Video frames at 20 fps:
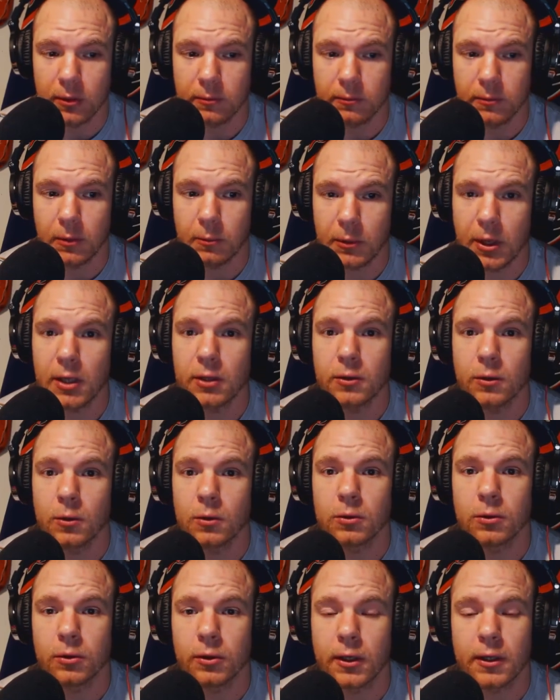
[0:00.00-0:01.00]
I'm getting
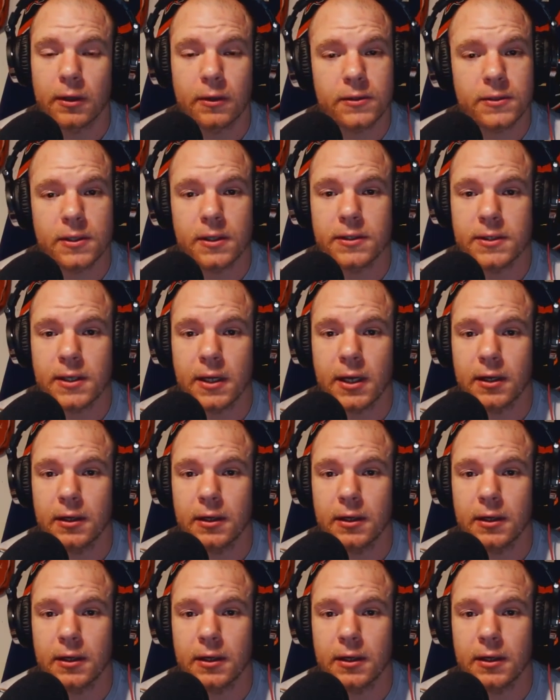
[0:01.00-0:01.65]
older, and there's things I